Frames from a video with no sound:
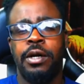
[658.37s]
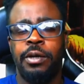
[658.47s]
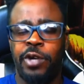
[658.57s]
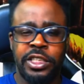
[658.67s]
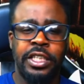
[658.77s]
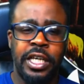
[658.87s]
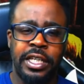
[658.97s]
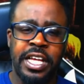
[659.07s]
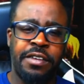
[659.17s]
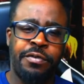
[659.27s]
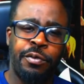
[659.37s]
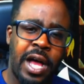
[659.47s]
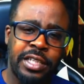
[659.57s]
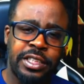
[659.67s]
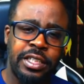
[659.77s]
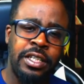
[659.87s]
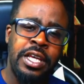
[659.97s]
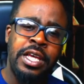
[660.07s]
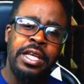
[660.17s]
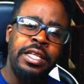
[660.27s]
once again, thank you for watching.
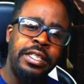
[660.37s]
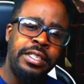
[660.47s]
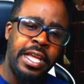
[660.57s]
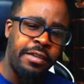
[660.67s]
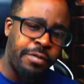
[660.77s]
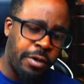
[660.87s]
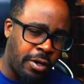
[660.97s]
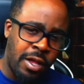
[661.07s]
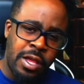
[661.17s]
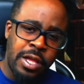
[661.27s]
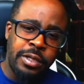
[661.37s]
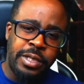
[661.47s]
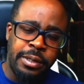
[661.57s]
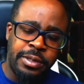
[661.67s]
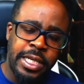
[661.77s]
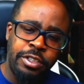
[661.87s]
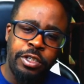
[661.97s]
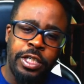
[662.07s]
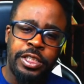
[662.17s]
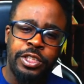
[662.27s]
Thank you for
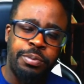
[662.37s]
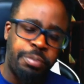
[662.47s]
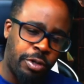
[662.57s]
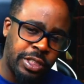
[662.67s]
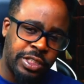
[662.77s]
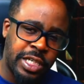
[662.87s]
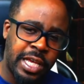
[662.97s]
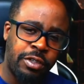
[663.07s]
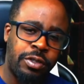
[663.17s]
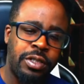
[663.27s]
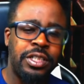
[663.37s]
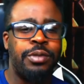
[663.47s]
continuing to support the channel. This is